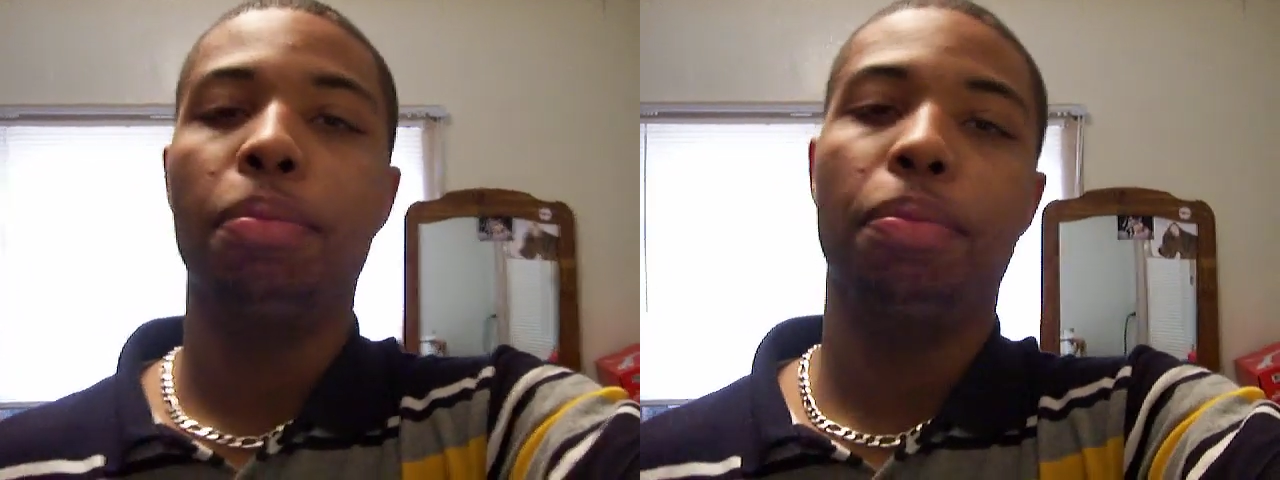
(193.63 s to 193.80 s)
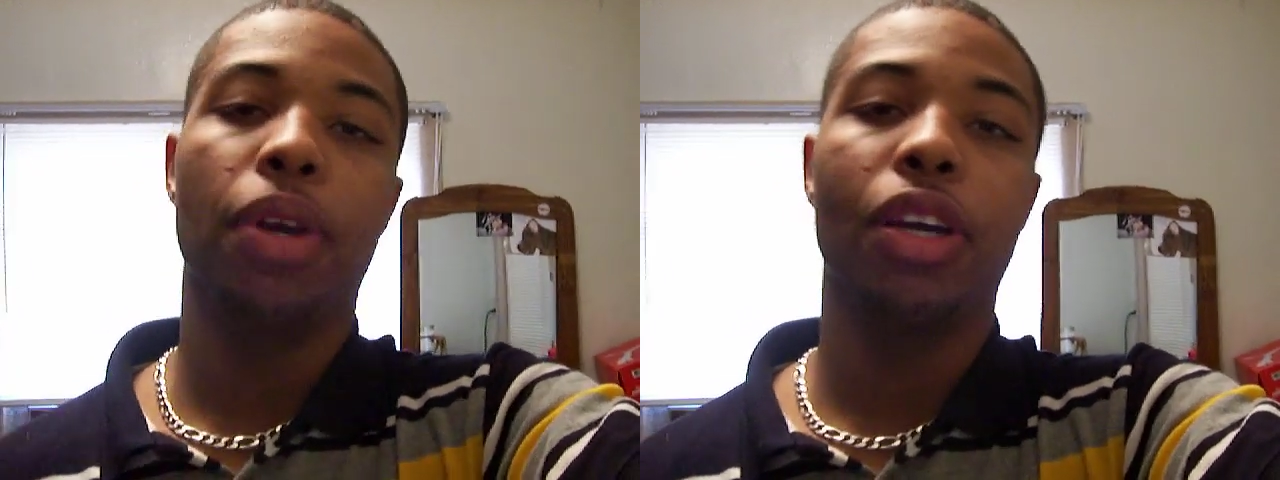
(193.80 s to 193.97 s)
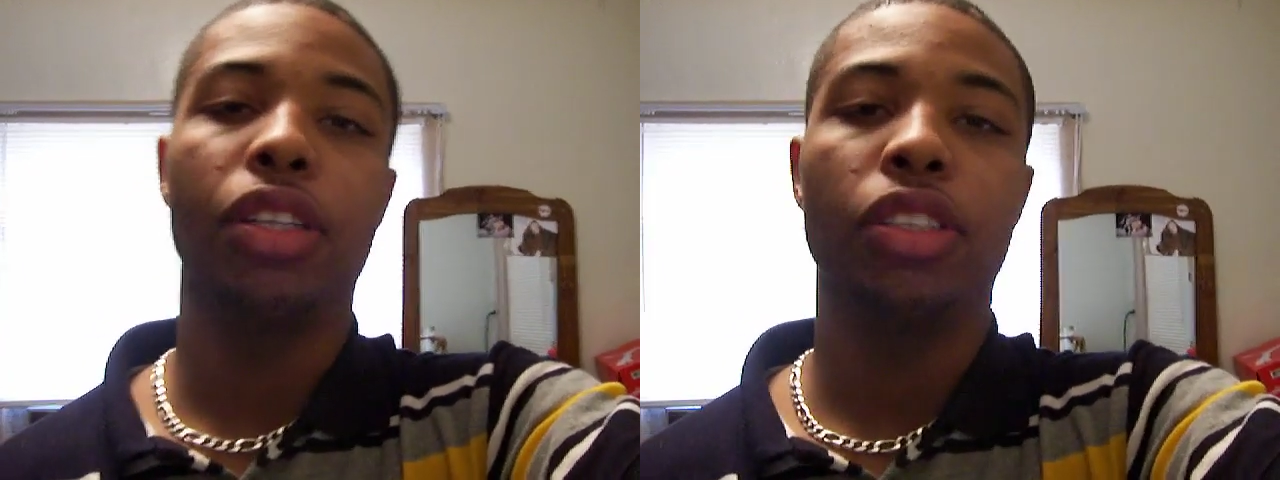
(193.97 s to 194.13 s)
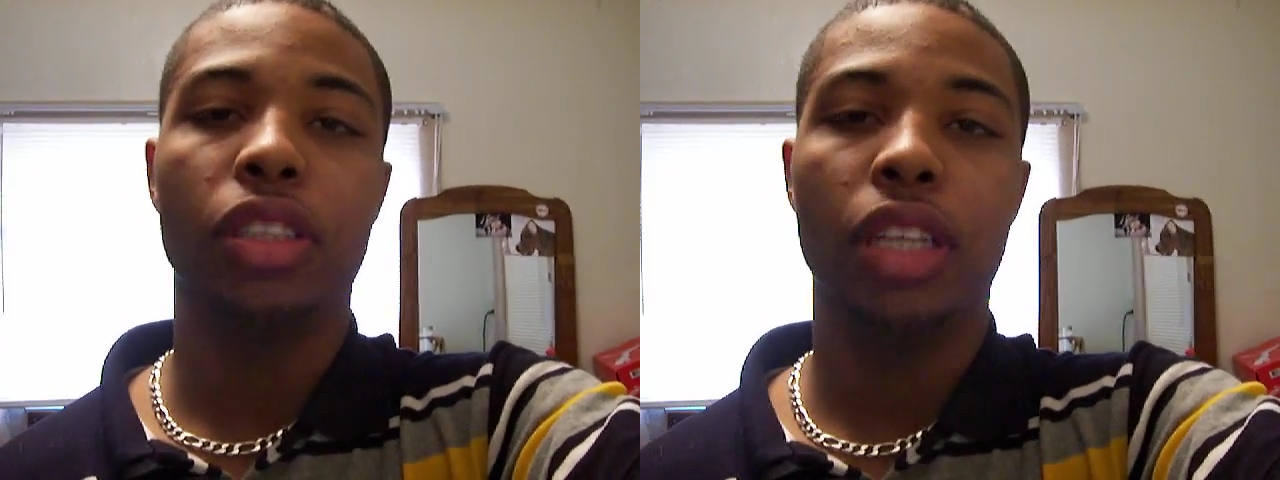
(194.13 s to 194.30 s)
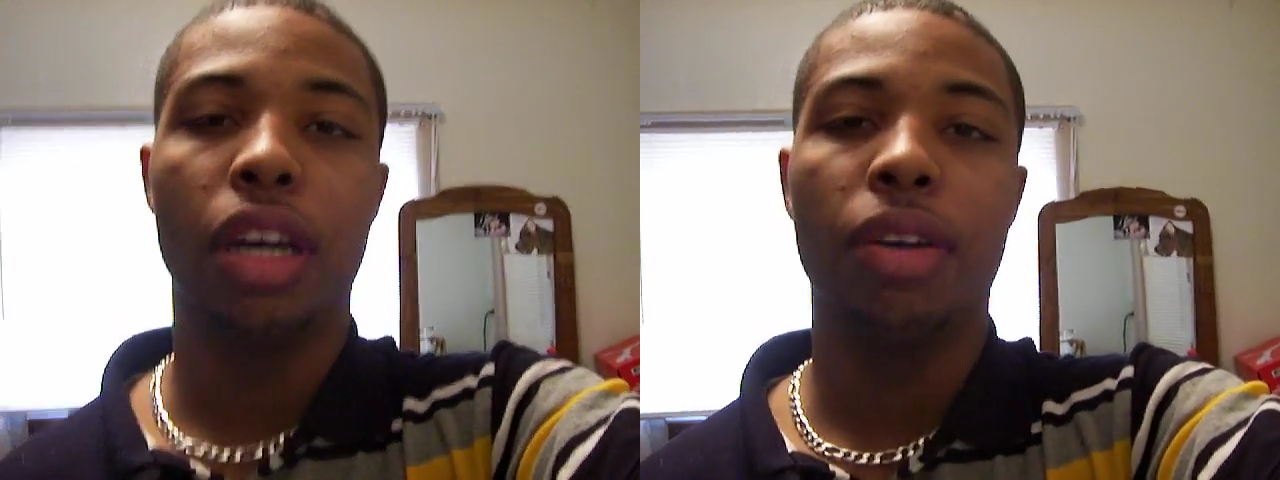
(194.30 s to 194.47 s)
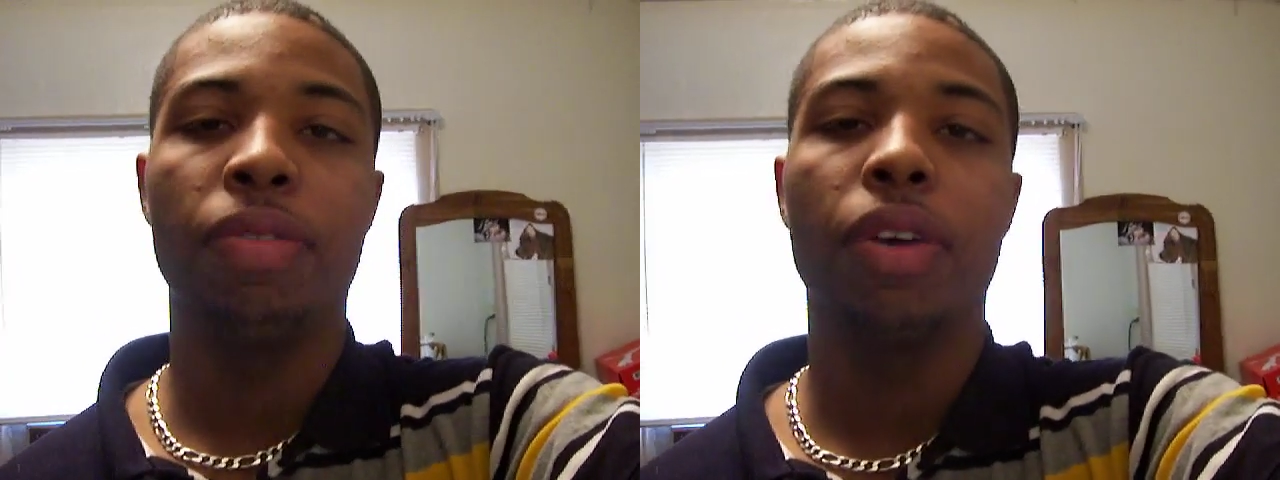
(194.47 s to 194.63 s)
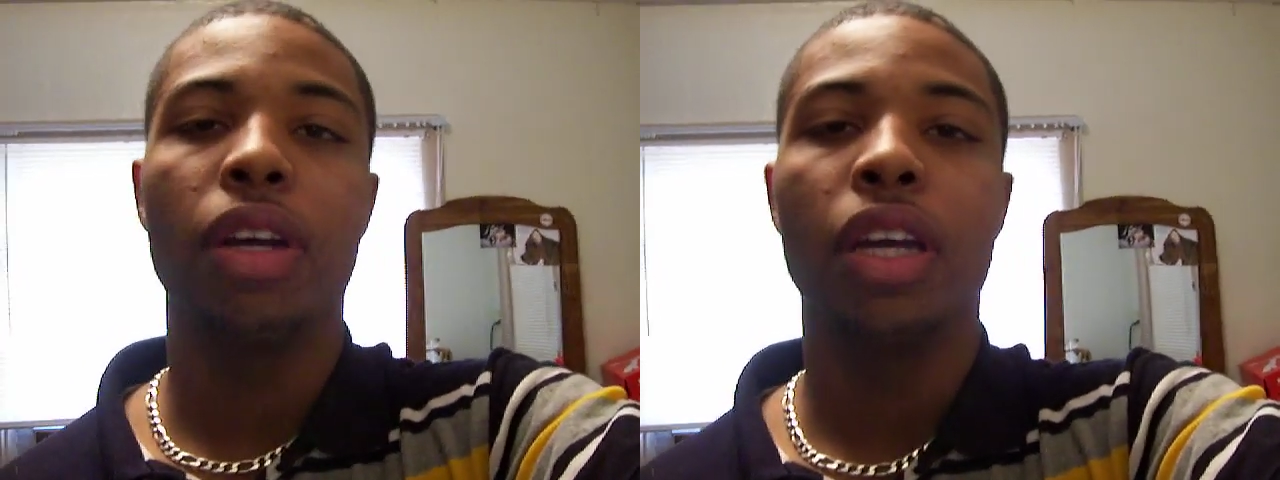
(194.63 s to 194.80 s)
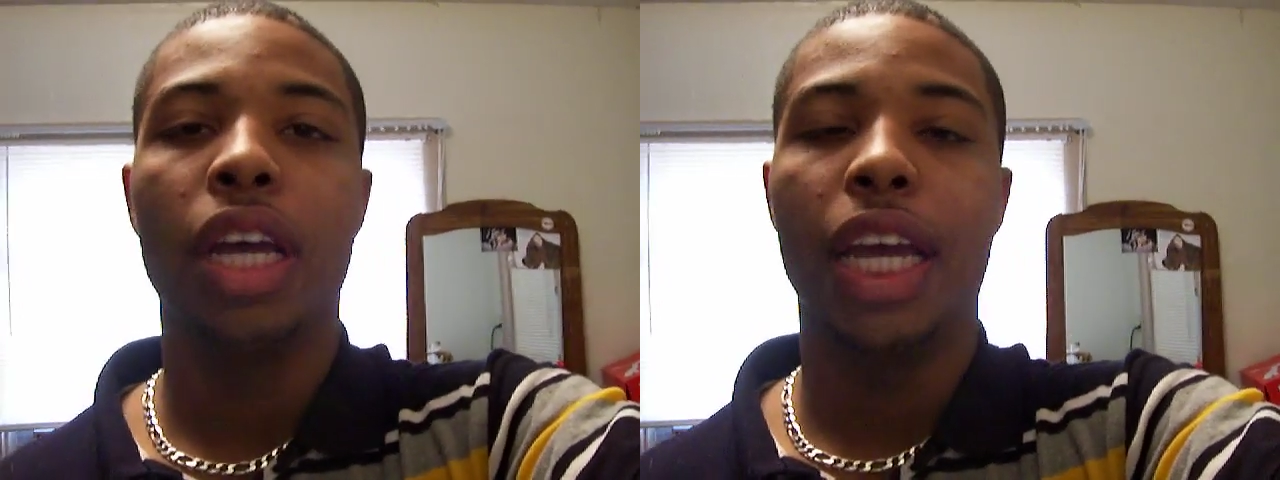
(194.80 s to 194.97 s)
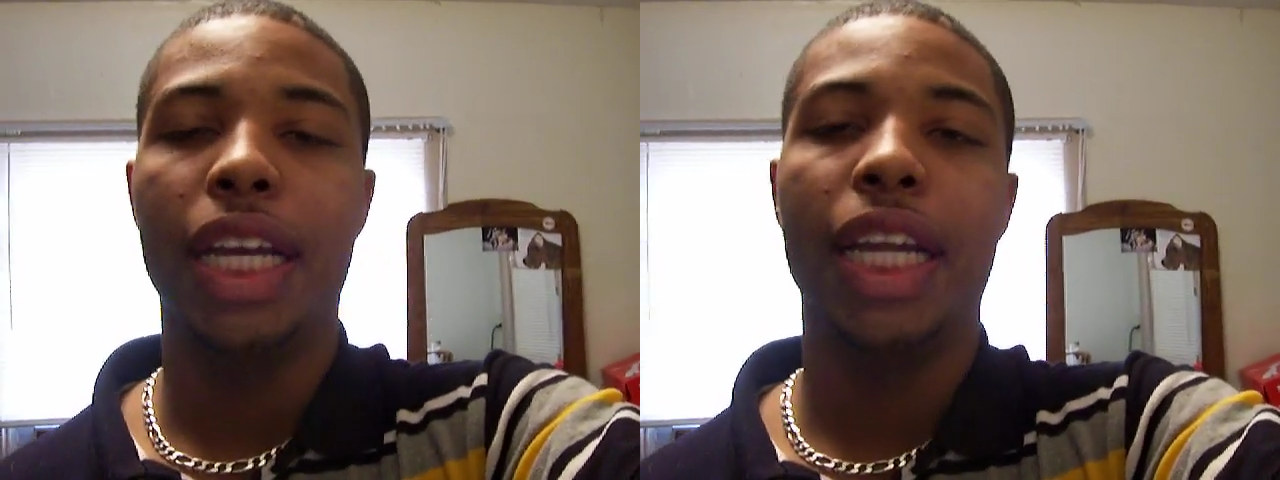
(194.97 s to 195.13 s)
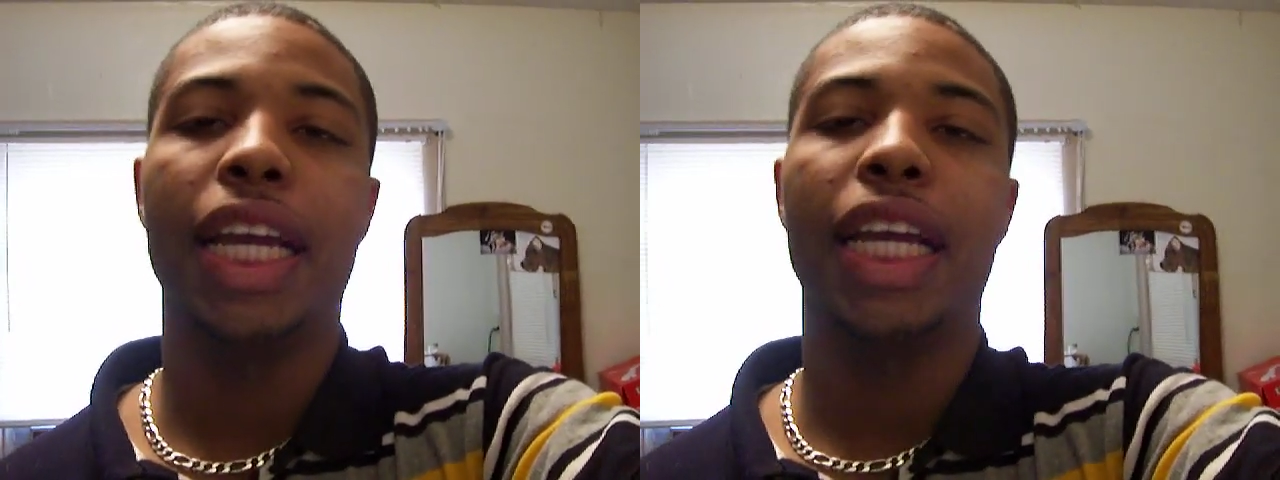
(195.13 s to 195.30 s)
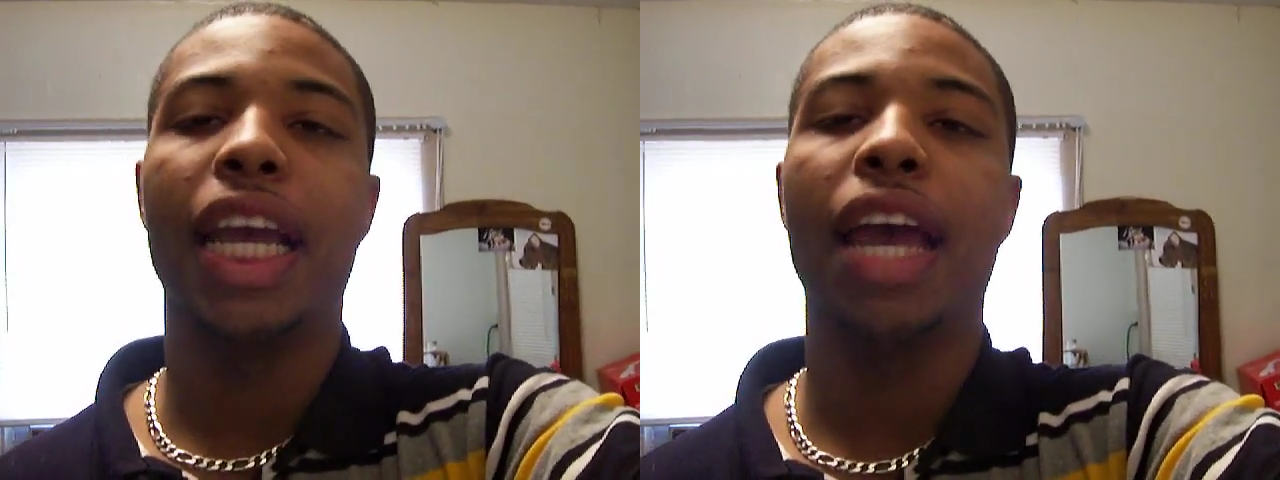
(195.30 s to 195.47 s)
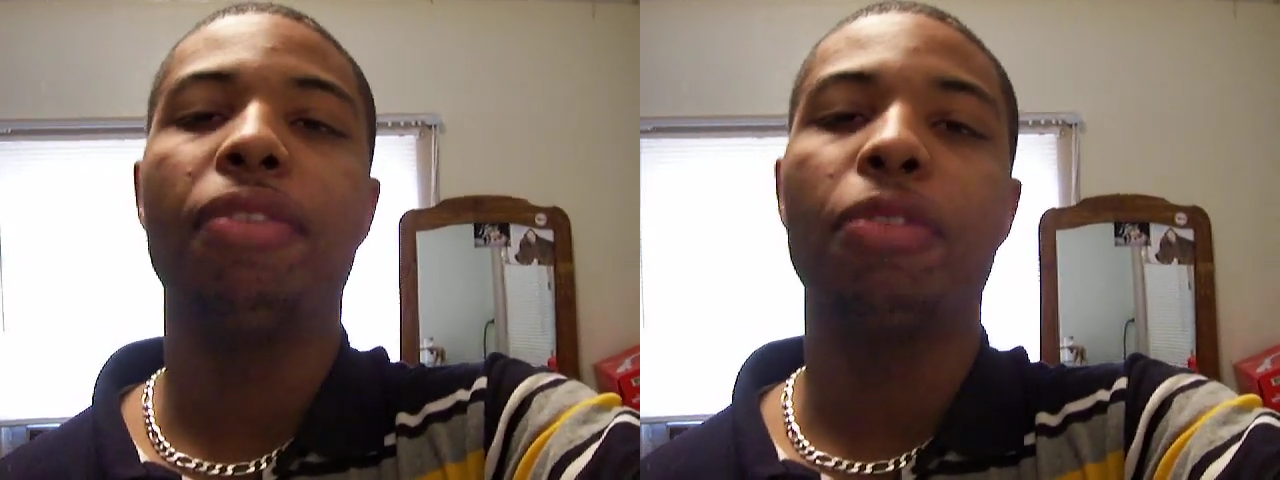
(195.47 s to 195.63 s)
bigger stuff, and then
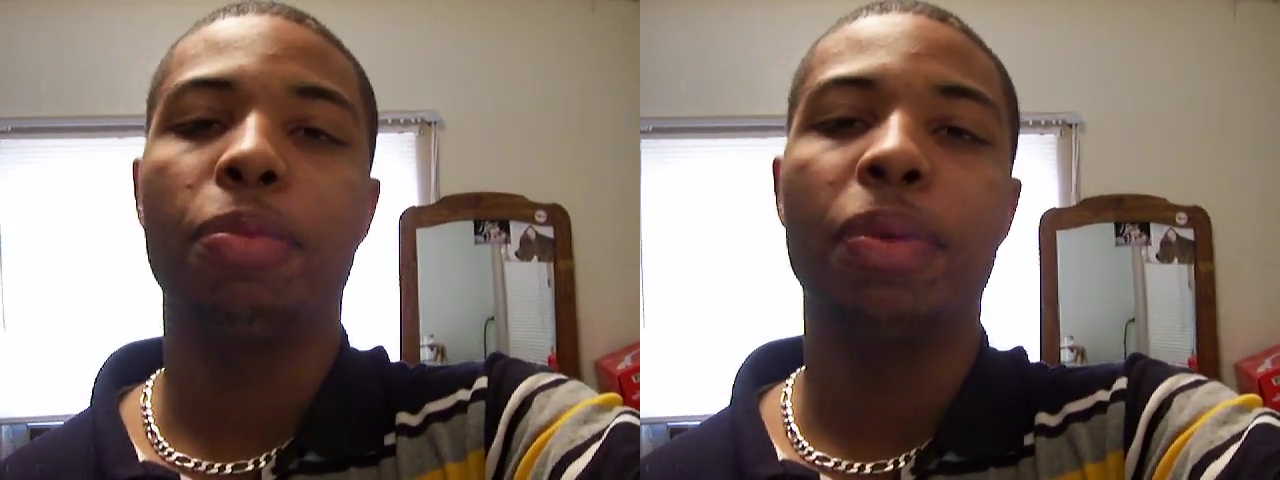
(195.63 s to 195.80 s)
gave him